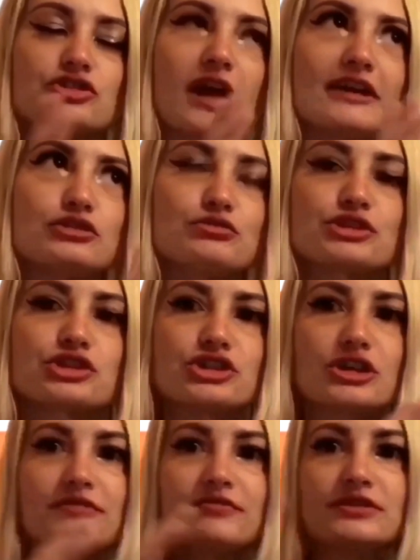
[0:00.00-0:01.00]
to
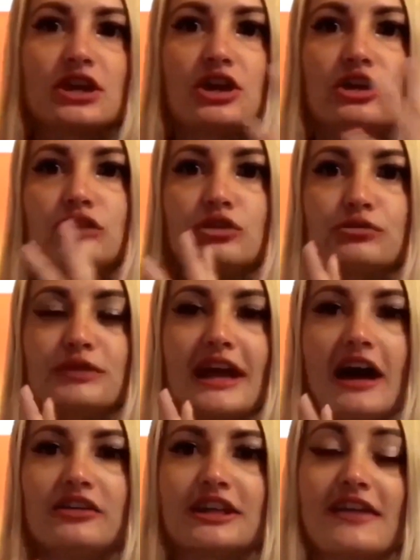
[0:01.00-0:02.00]
shift your
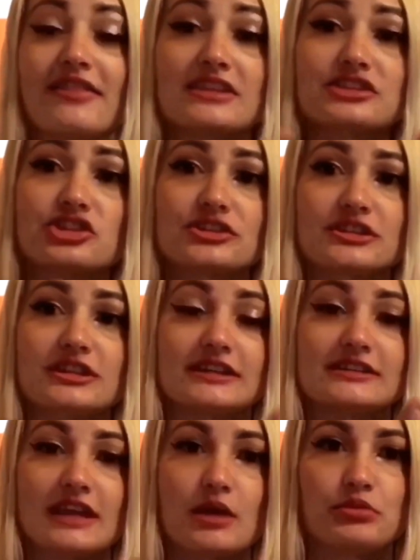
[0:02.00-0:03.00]
reality. And that's just an
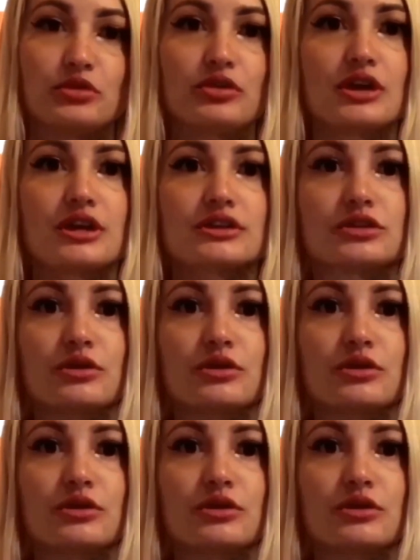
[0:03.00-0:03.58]
example. So,